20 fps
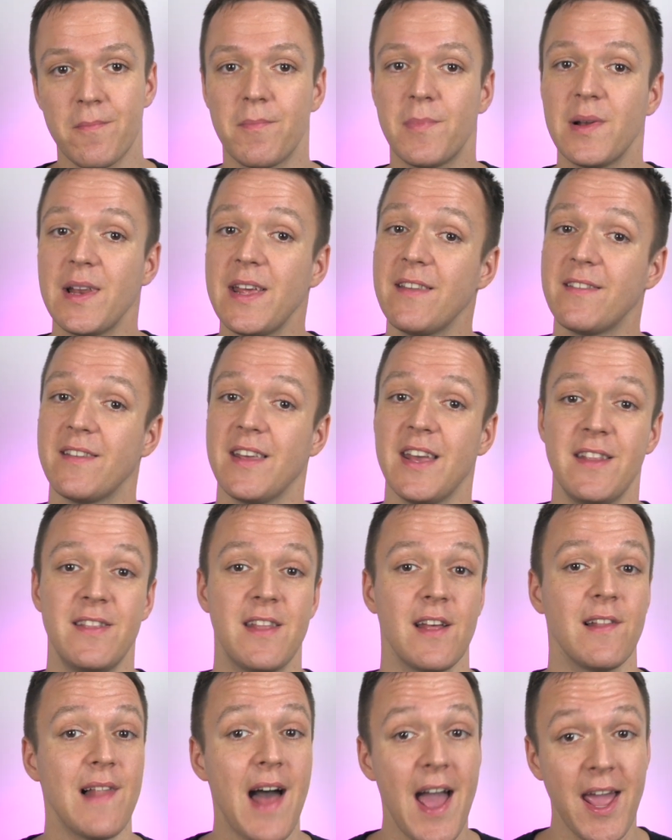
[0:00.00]
please hit
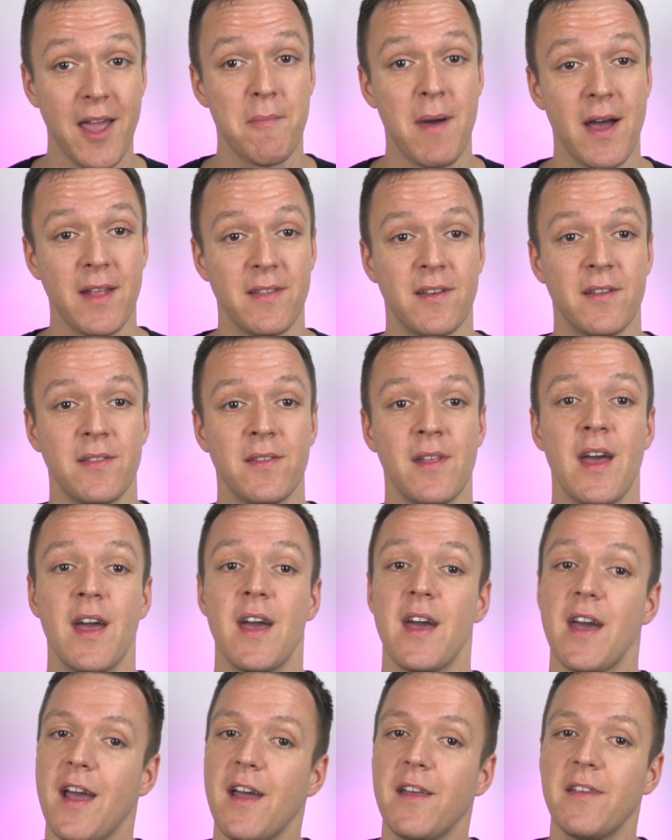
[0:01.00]
the like button
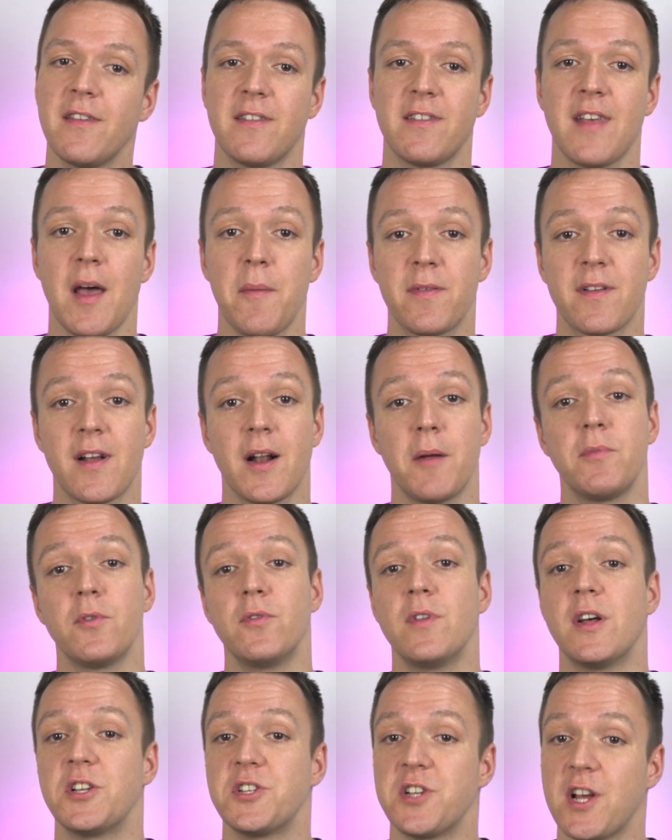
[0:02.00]
and subscribe to
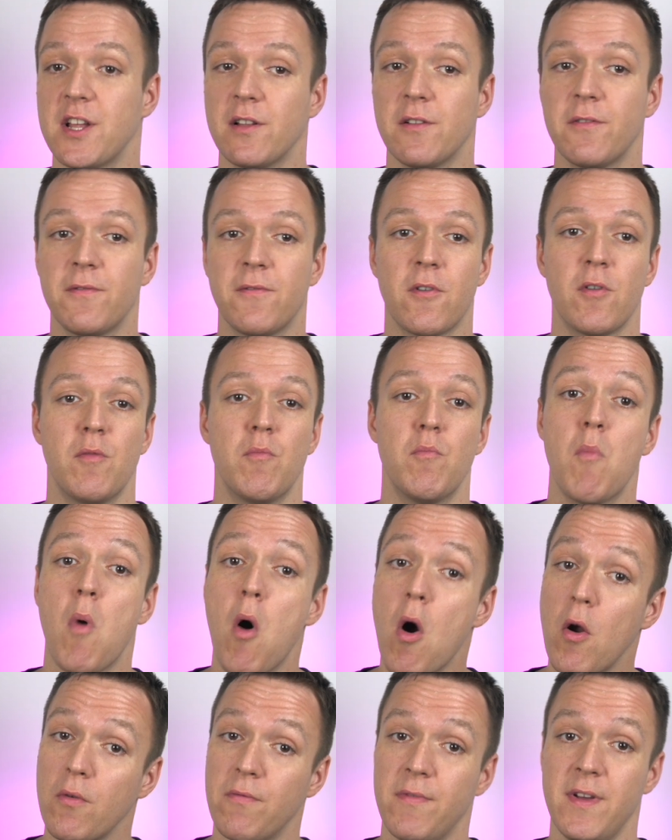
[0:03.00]
the channel for
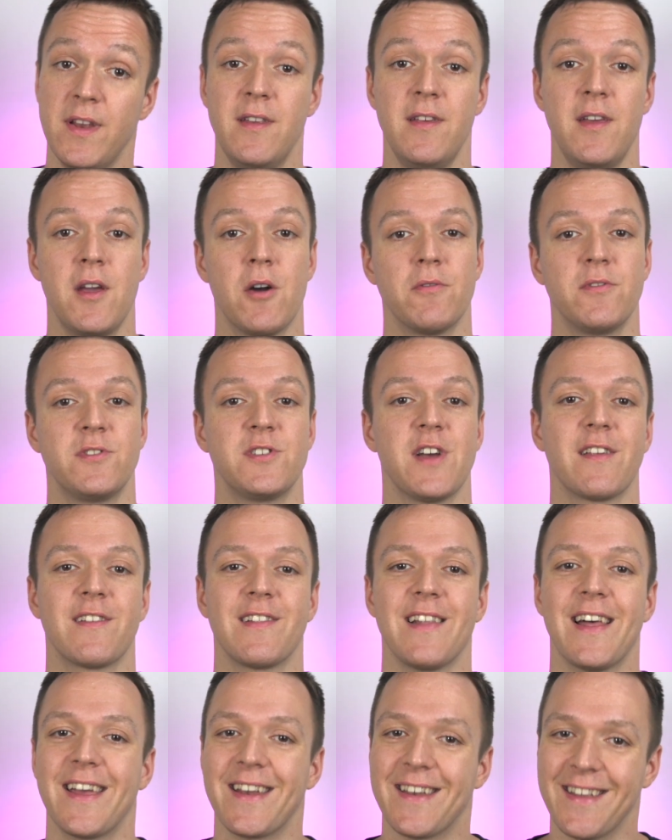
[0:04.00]
more videos just
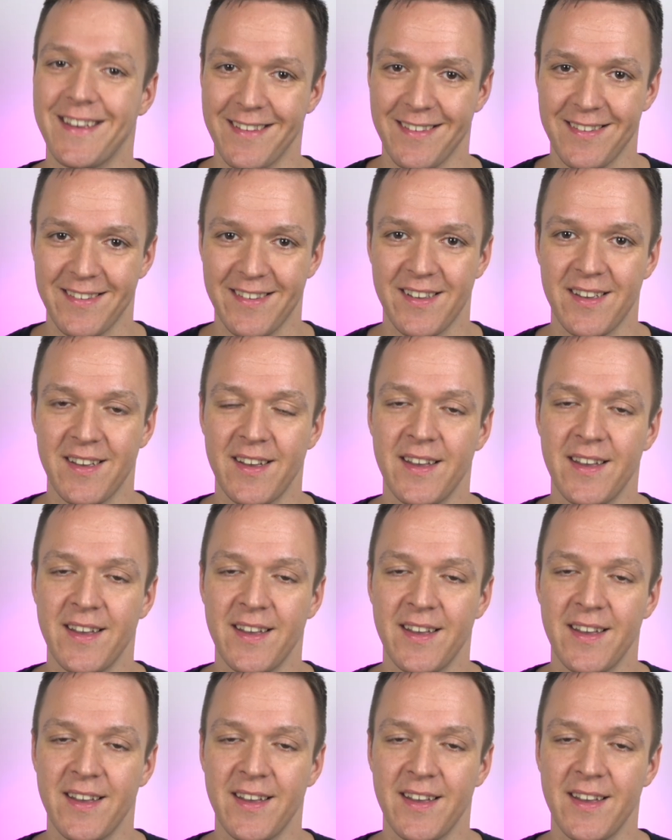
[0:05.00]
like this.